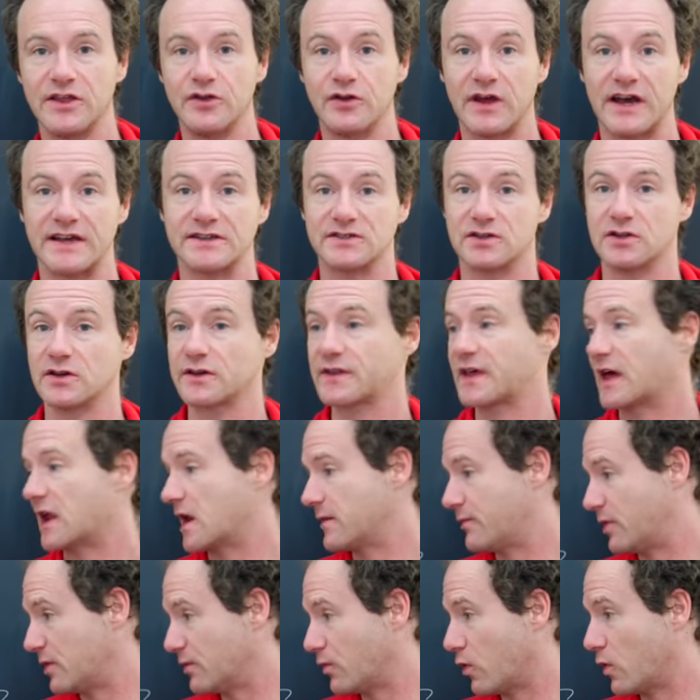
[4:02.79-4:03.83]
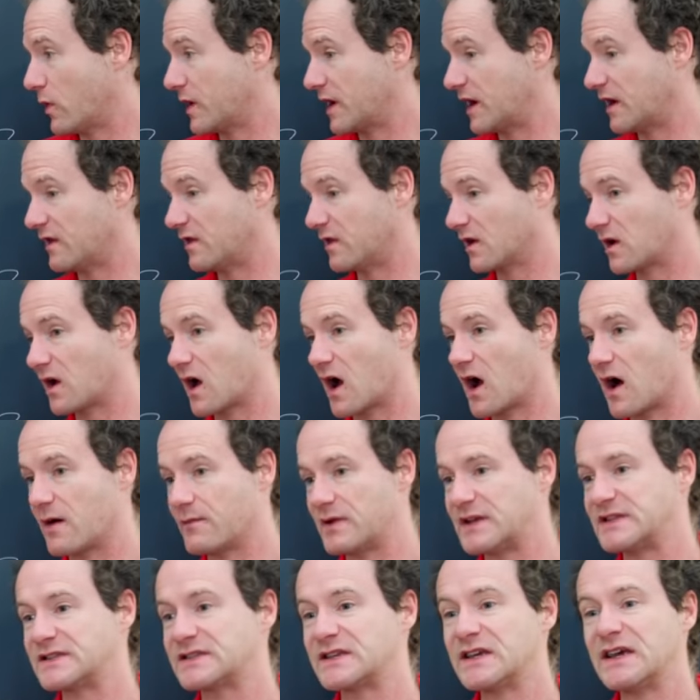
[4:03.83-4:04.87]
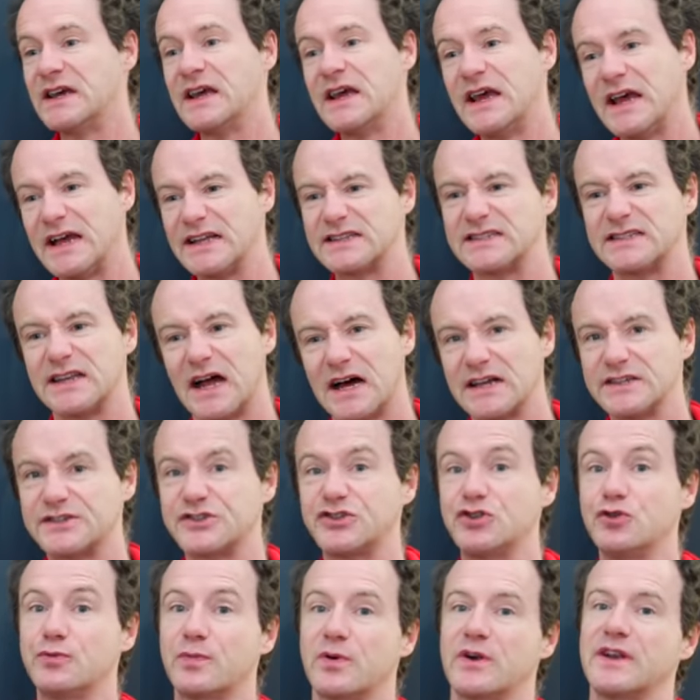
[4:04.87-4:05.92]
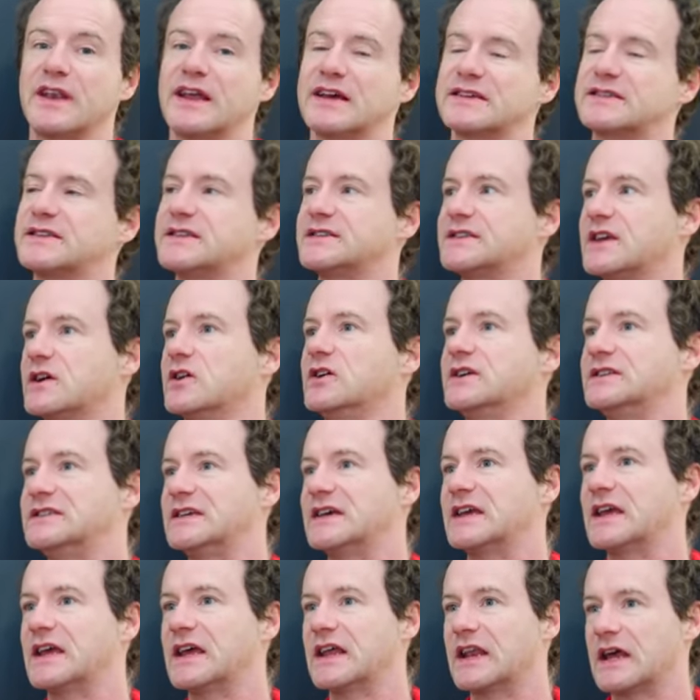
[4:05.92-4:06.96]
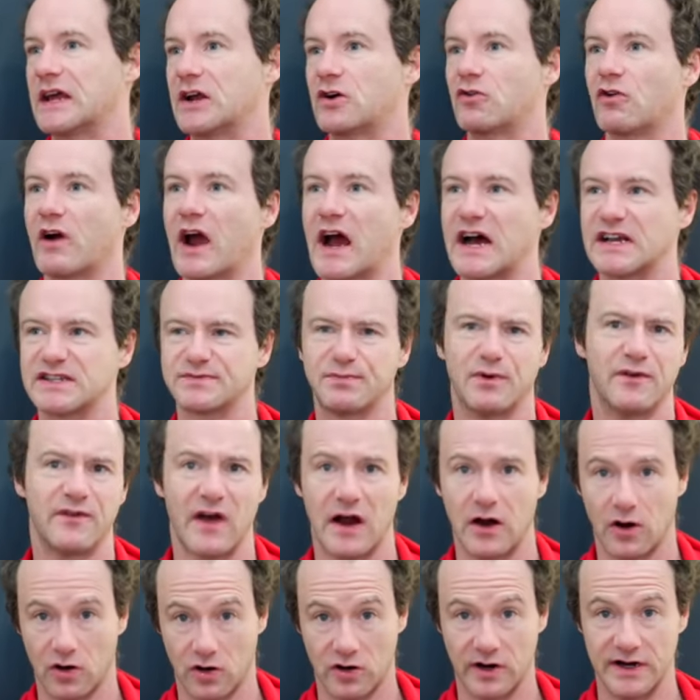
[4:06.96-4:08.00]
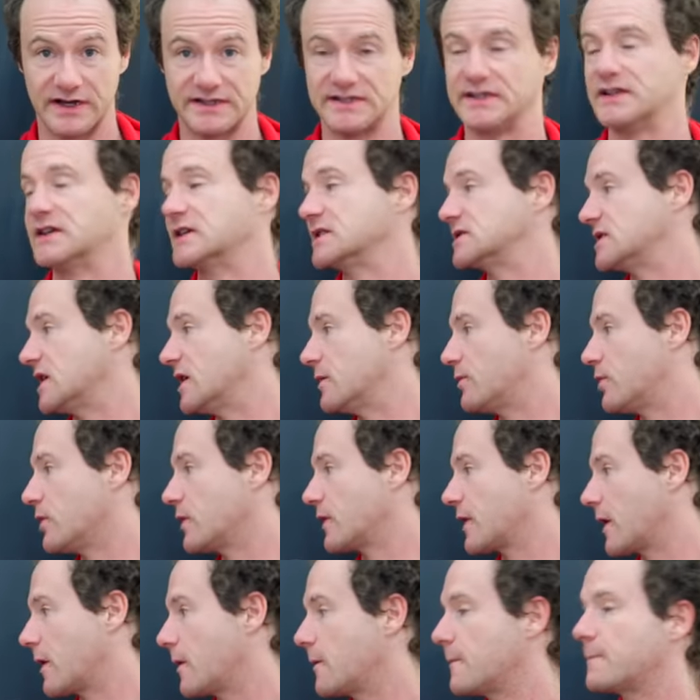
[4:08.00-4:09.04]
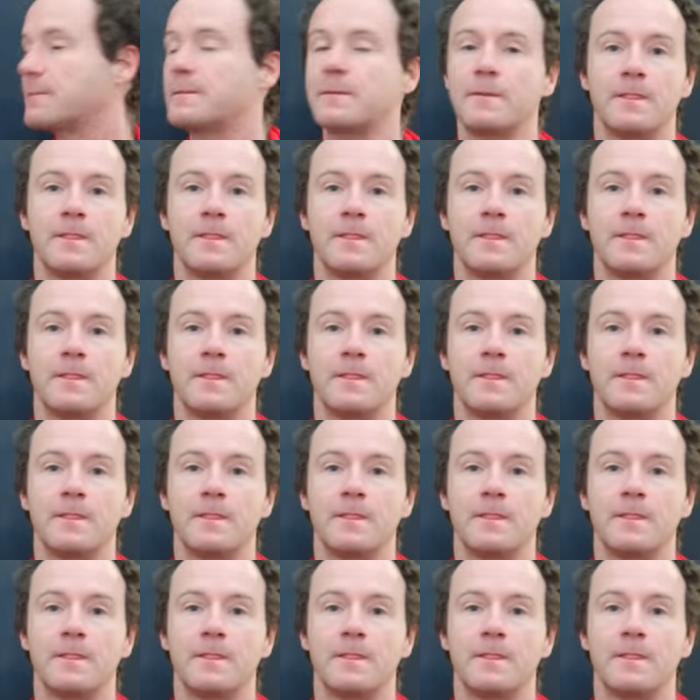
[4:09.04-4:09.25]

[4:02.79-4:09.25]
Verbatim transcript: you guys look that up and point it in the comments. It's not super necessary to get a grasp of our crazy example though.